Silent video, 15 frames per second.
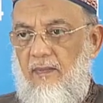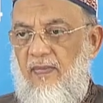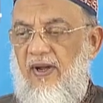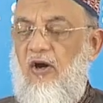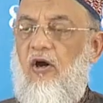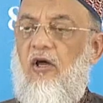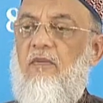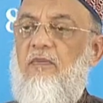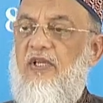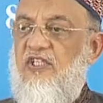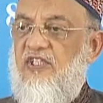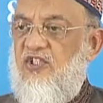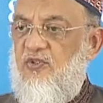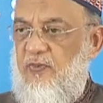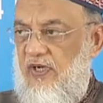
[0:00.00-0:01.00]
By all
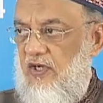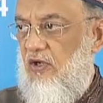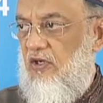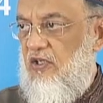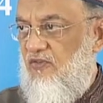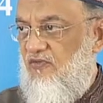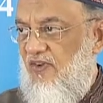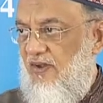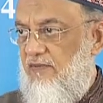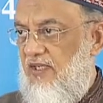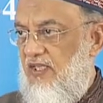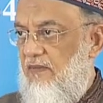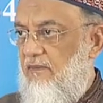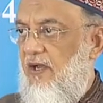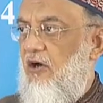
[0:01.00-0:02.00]
means, spend on your
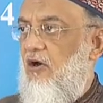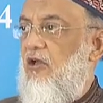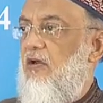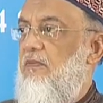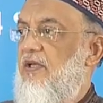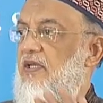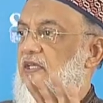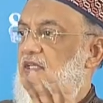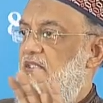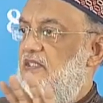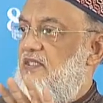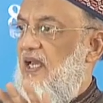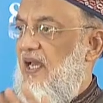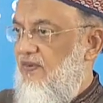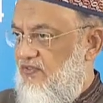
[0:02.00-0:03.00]
family. By all
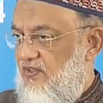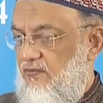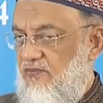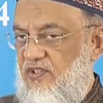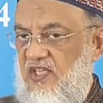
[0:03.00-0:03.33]
means, have some